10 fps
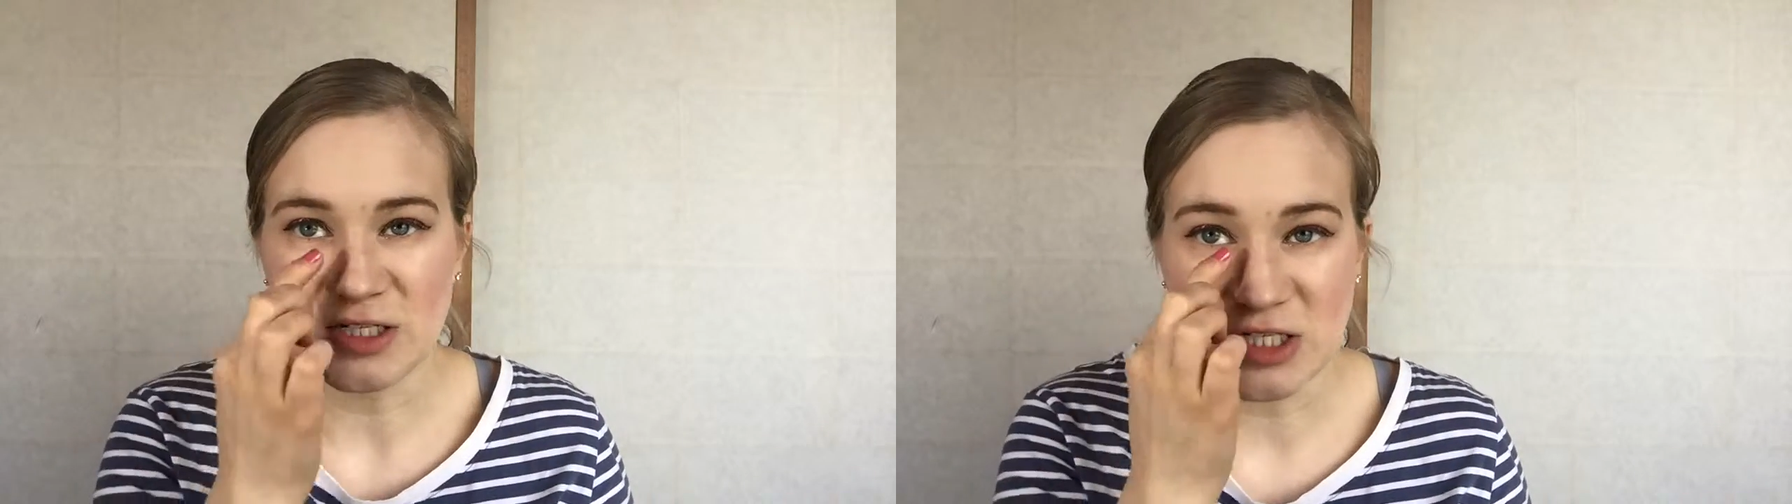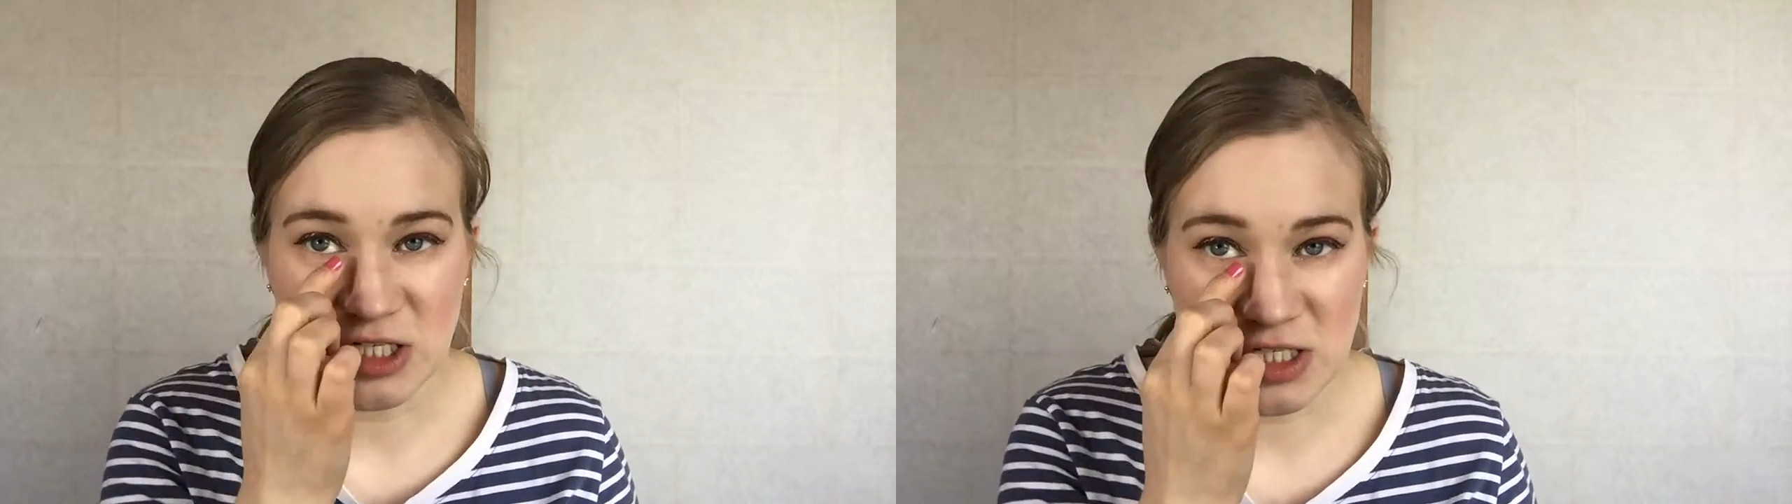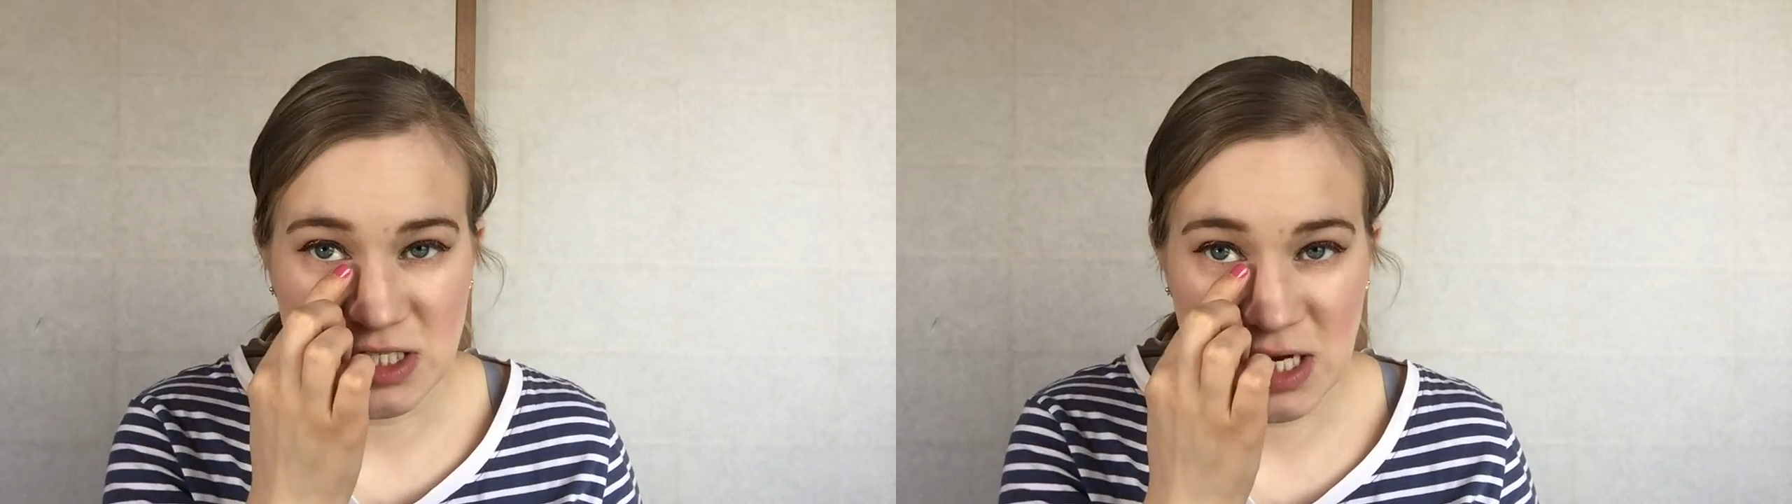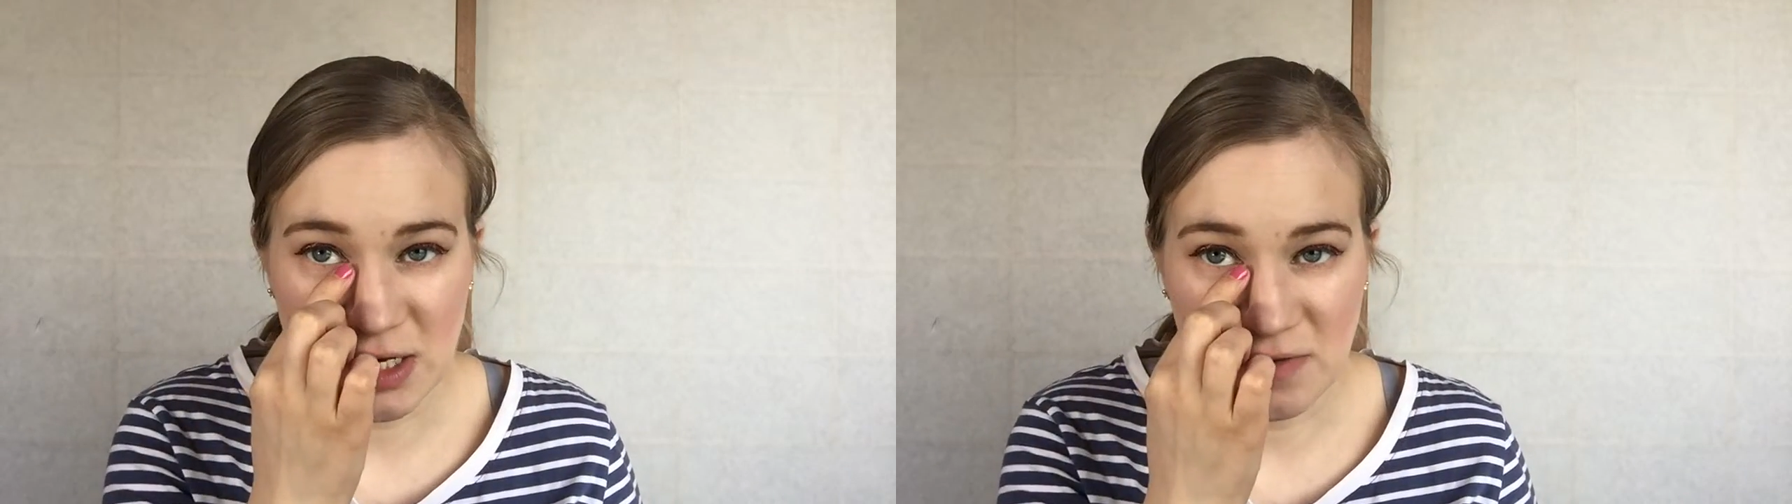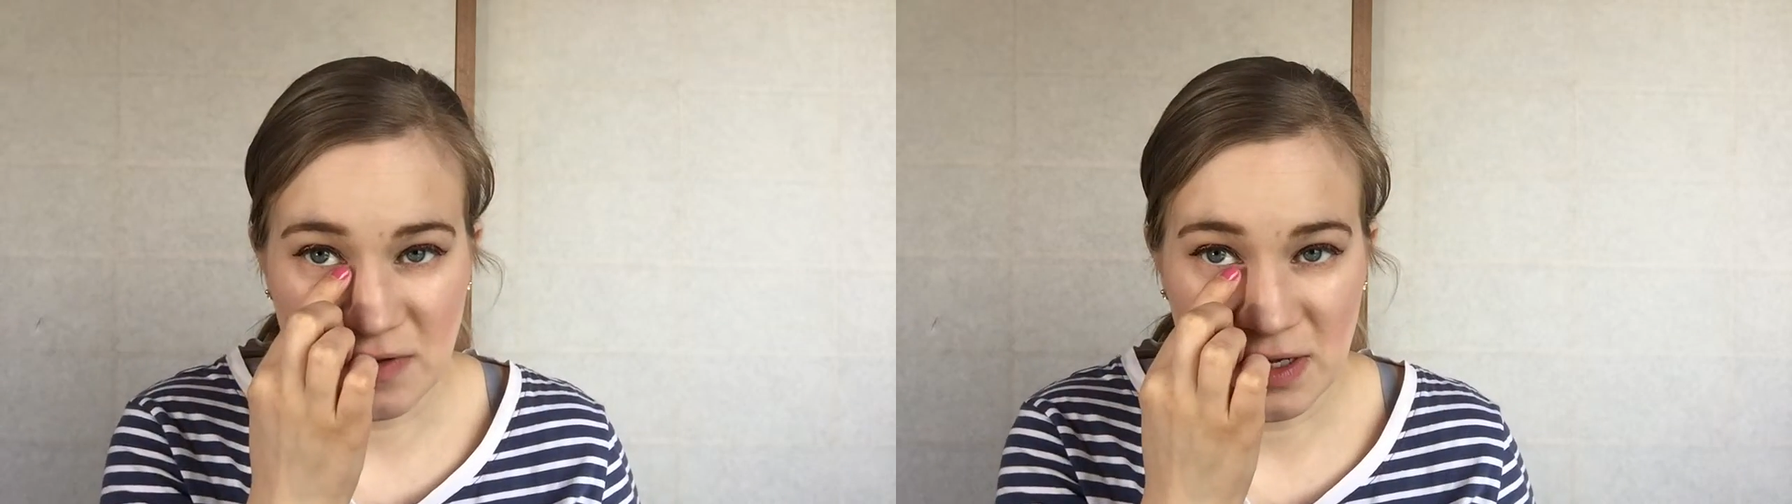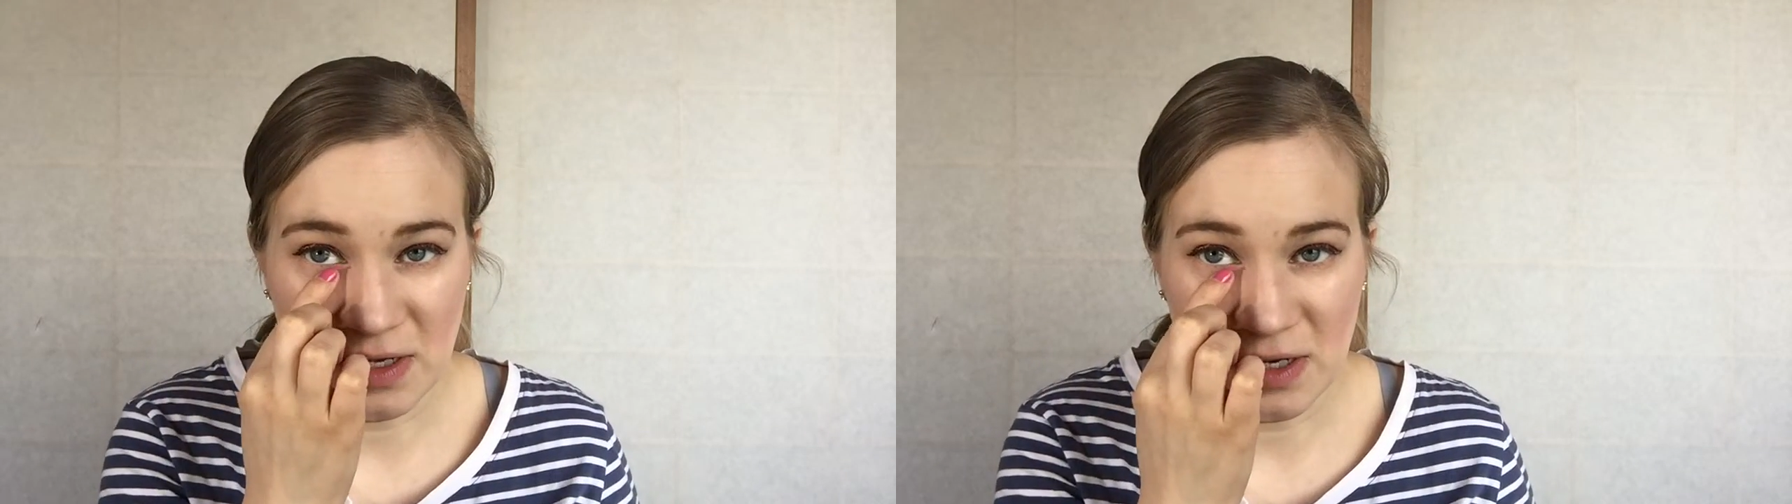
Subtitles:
is just kind of like